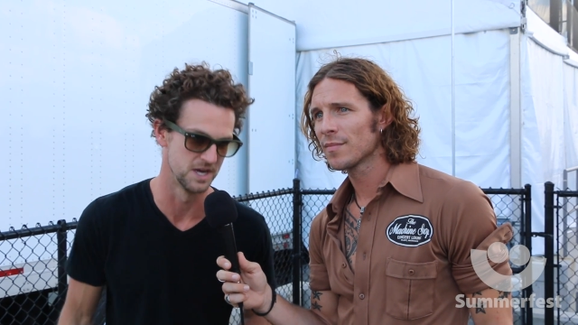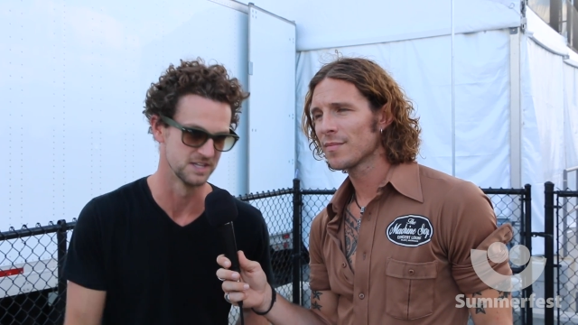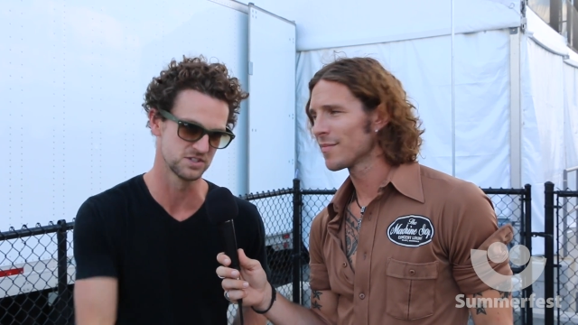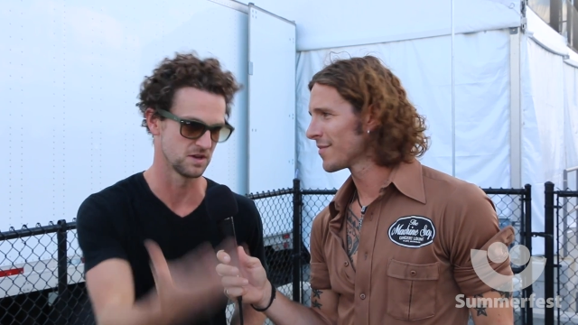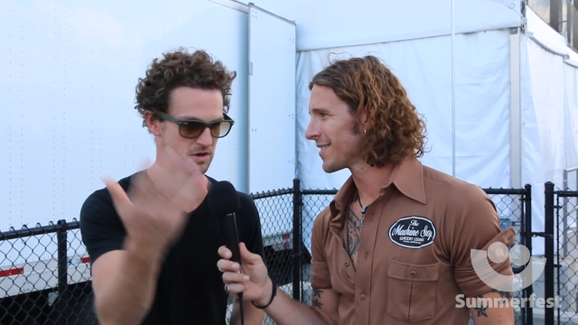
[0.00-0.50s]
Speaker 1: I
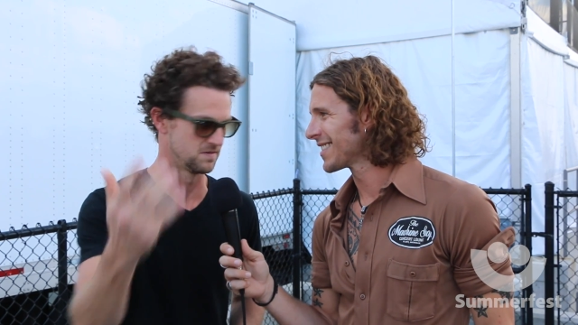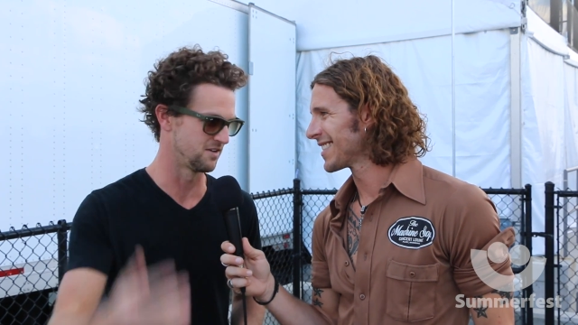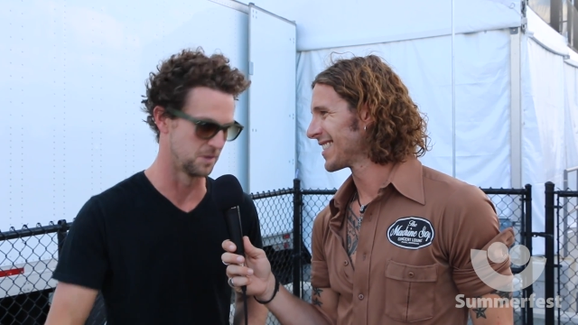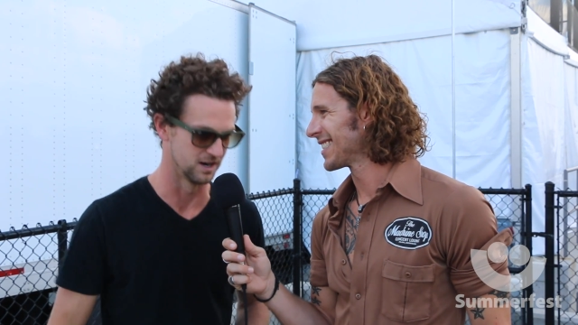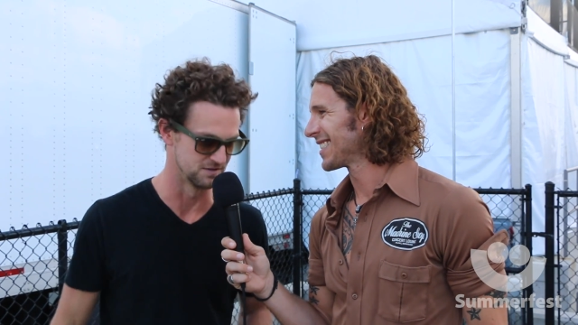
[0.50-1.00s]
mean, it,
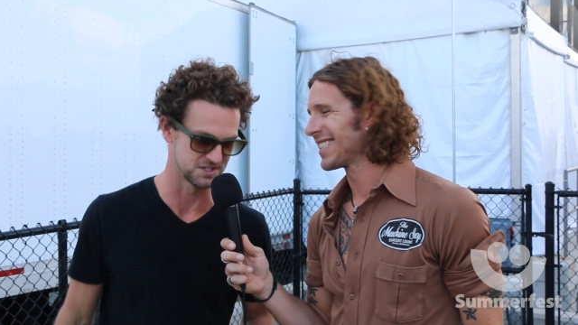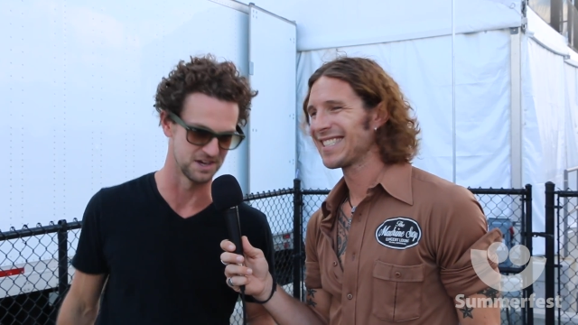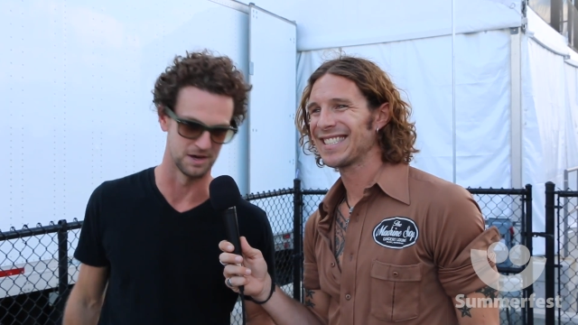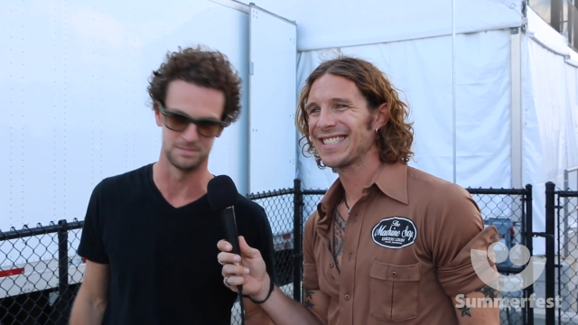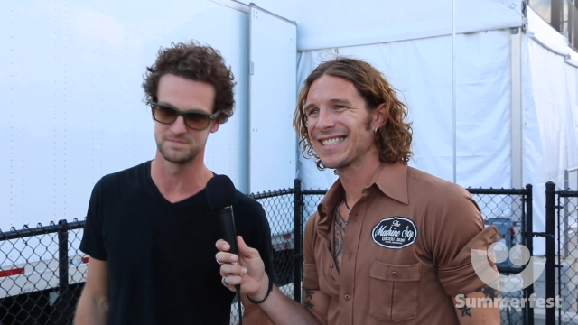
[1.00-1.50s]
everybody loves
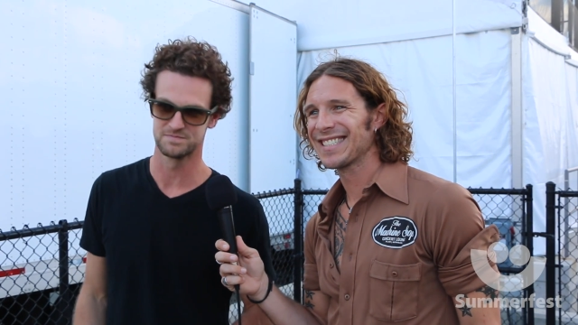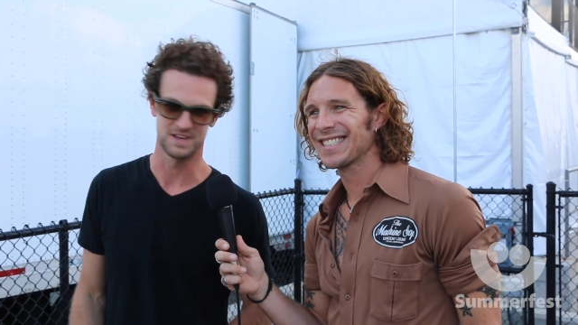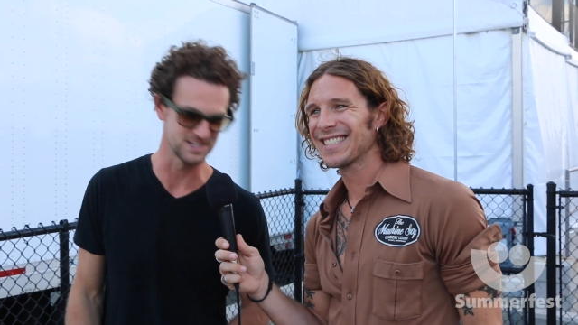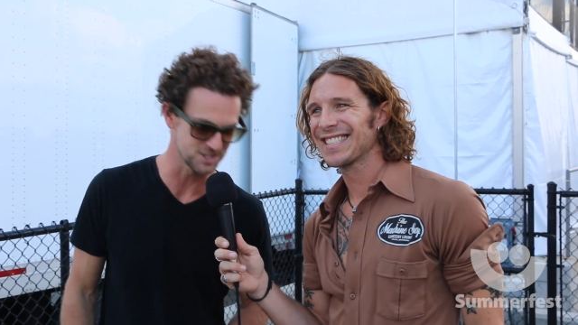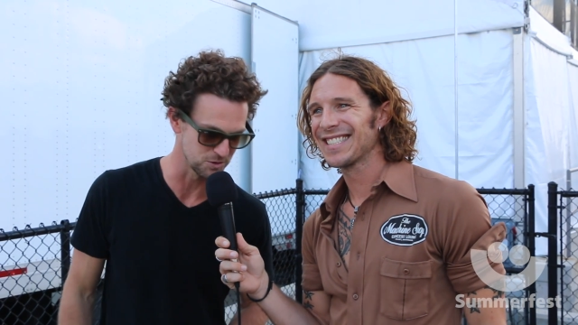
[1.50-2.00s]
Kip.
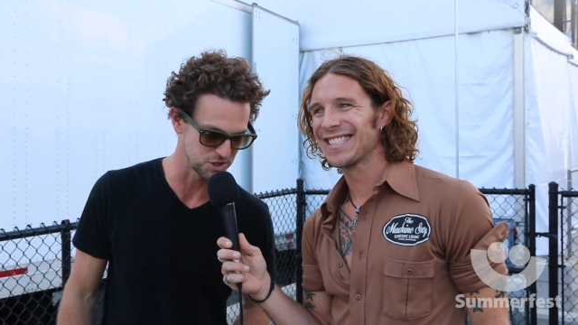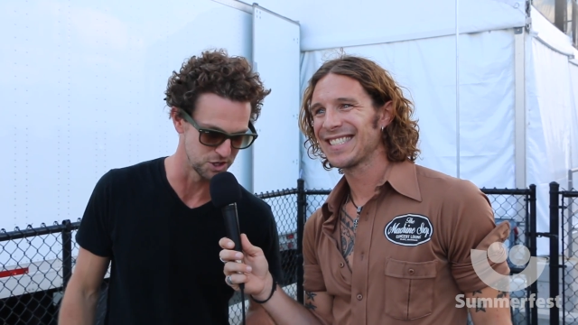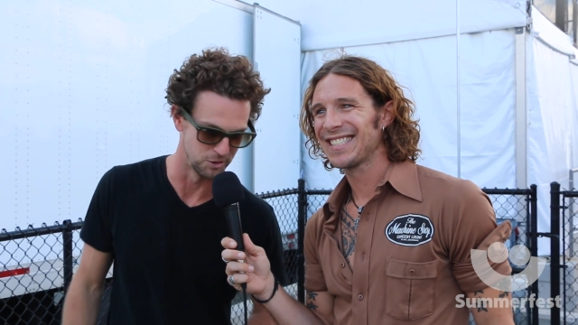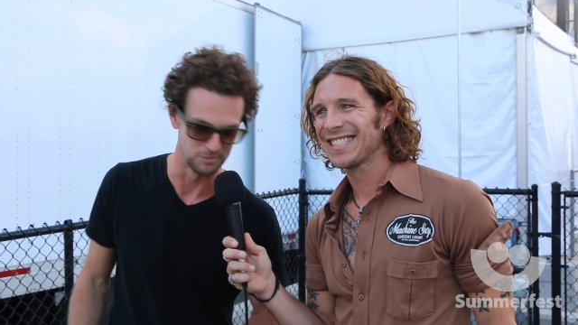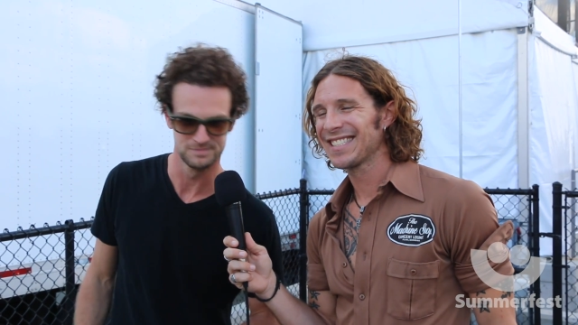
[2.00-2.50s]
He's so
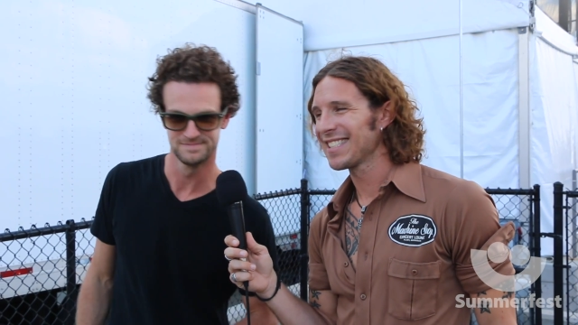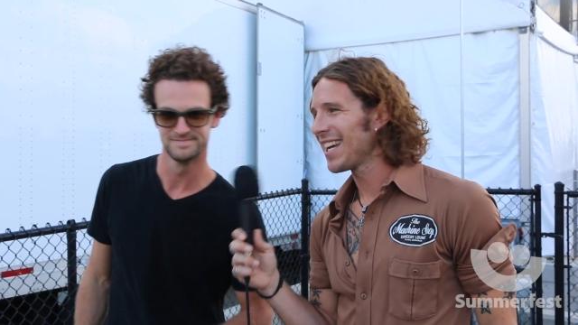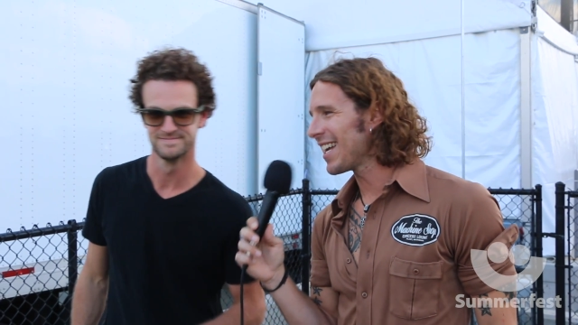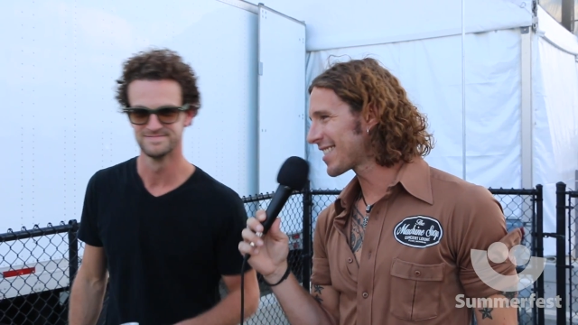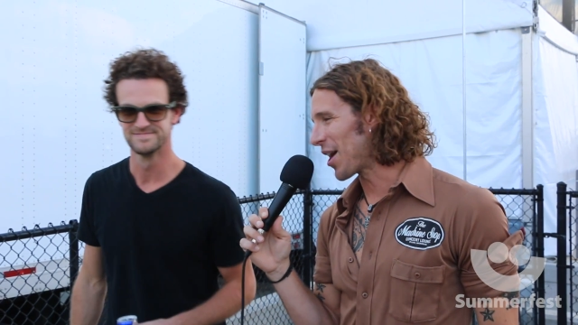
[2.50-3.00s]
cute.
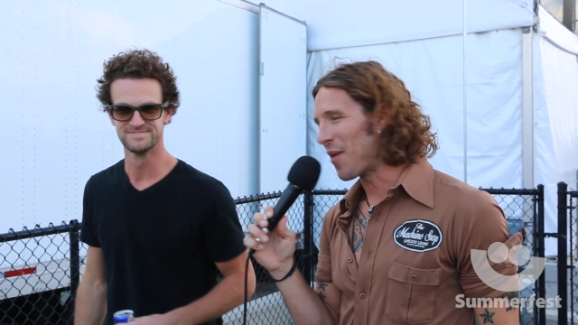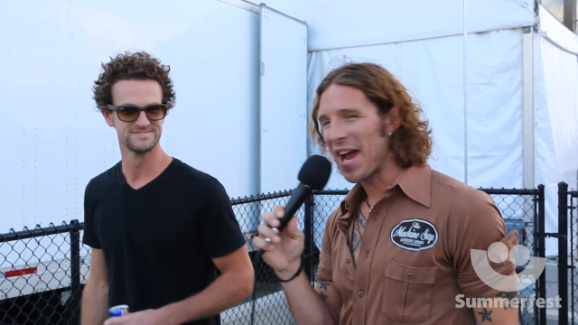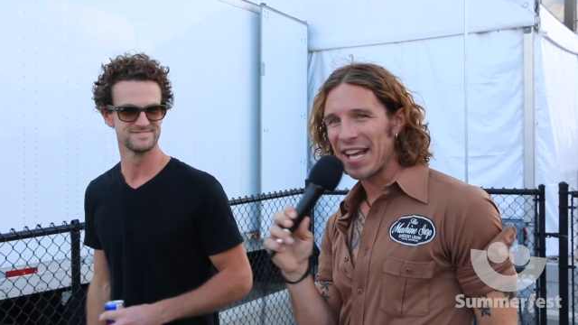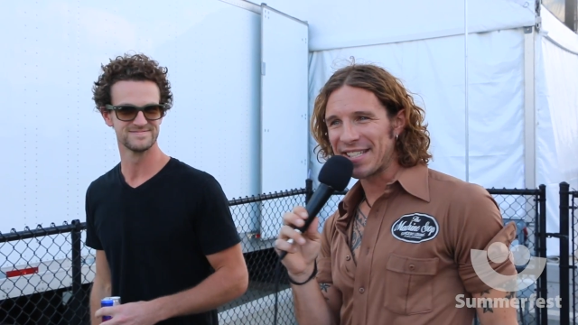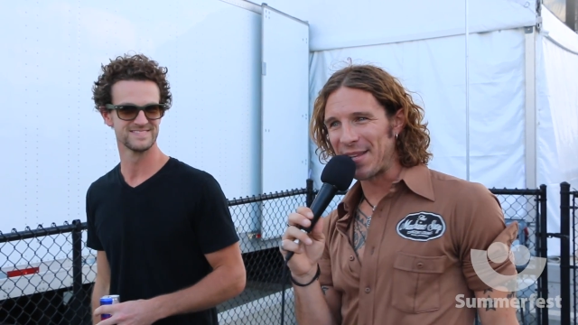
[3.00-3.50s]
He's so
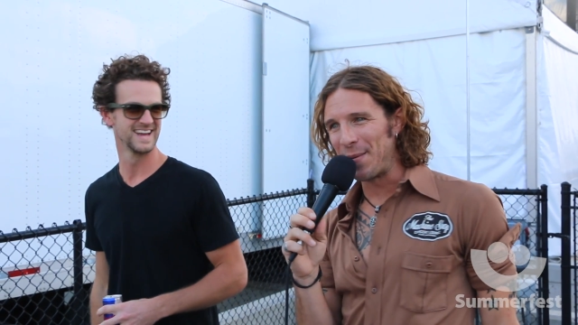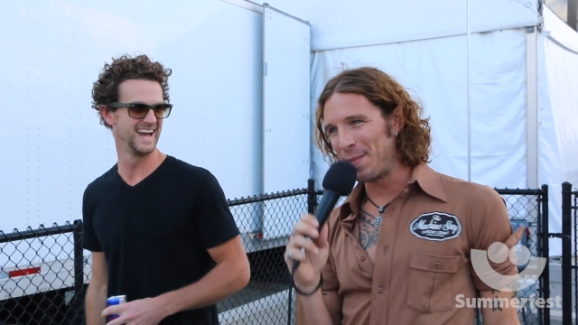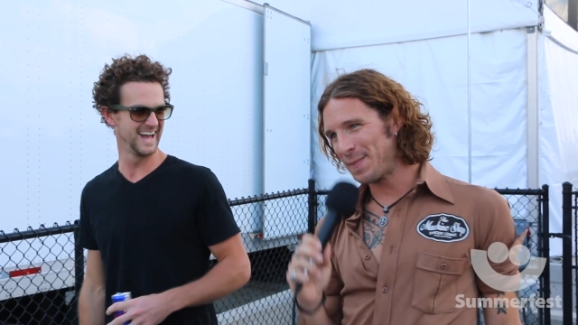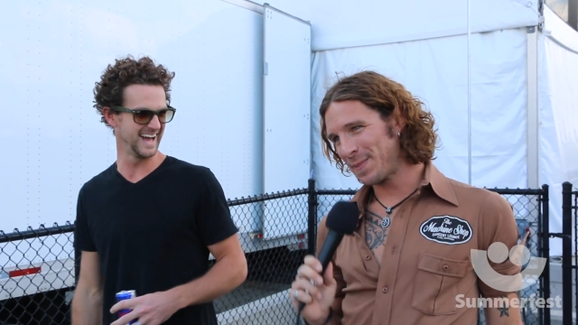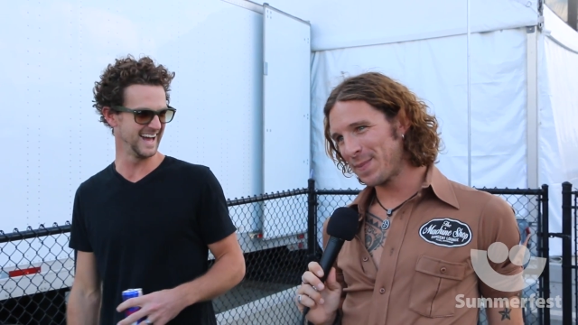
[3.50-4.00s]
Speaker 2: handsome.